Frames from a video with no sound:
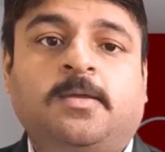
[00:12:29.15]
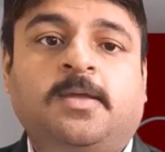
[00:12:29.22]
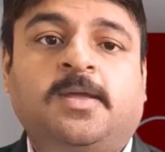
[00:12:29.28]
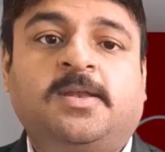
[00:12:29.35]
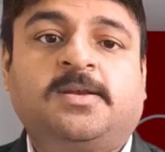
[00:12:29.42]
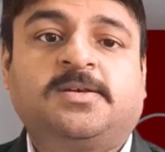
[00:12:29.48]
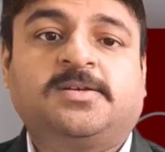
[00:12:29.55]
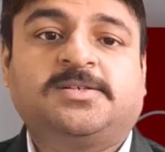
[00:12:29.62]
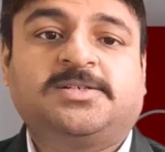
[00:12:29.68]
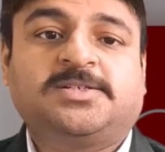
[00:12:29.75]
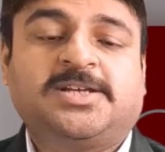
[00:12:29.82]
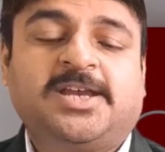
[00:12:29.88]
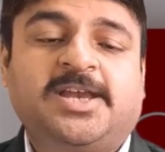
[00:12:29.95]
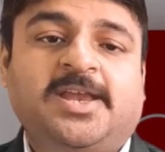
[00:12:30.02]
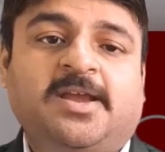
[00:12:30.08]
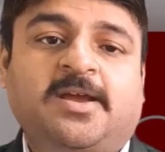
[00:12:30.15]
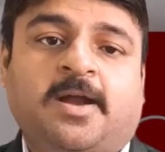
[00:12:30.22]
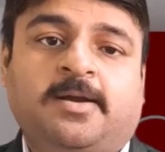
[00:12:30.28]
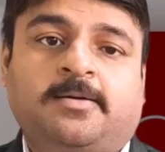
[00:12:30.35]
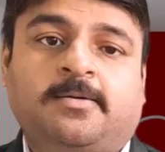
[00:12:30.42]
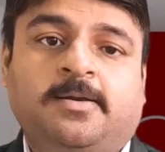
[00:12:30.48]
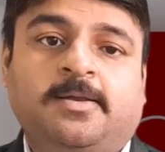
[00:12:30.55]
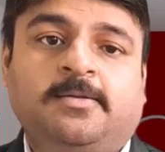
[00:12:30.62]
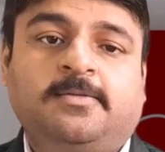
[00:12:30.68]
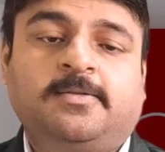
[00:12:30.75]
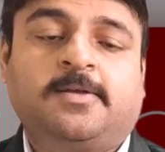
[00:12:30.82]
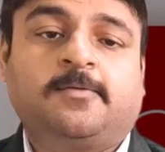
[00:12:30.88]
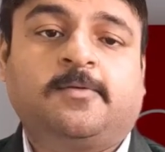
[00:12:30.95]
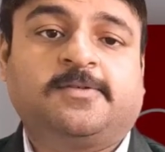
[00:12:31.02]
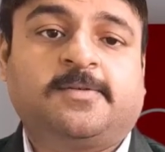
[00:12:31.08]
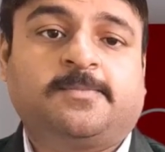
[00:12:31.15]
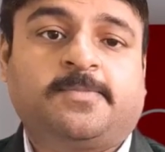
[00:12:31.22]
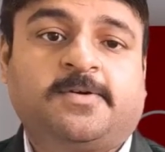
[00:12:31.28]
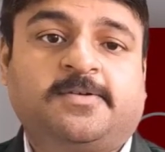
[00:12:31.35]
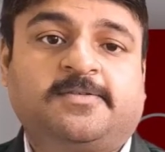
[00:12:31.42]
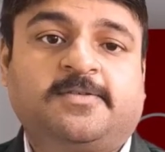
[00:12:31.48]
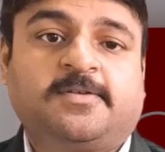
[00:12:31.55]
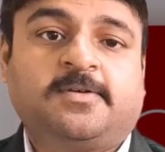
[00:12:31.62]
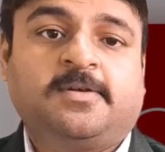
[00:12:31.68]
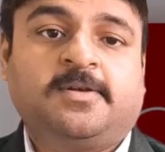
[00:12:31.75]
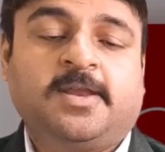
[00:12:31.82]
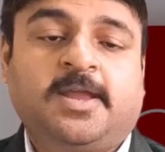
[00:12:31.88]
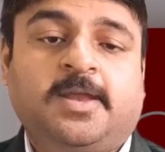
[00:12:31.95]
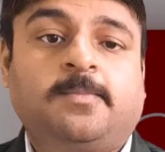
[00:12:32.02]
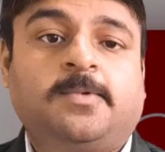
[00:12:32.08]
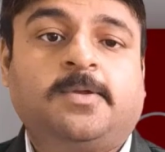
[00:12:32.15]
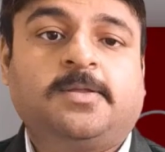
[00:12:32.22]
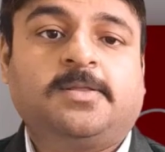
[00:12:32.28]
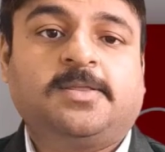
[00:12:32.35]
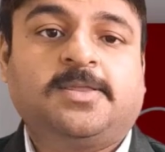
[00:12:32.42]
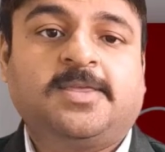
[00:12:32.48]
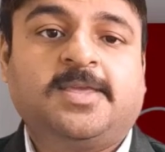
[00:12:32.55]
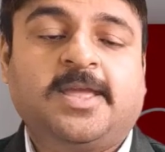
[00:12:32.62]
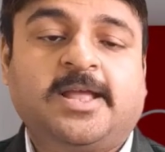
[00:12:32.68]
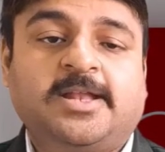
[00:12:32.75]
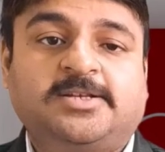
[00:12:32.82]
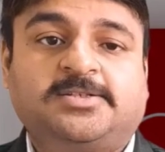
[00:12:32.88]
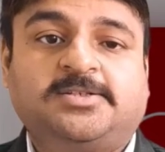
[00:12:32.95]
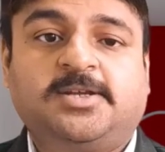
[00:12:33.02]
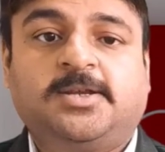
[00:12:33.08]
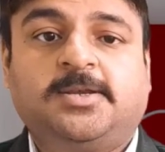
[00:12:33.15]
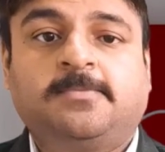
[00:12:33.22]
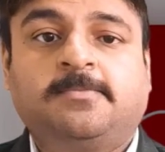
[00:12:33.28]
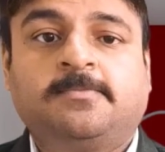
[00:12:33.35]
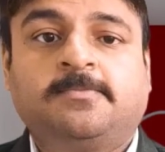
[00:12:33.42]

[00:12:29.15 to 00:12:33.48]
in Qi country, there was a person named Tianqi.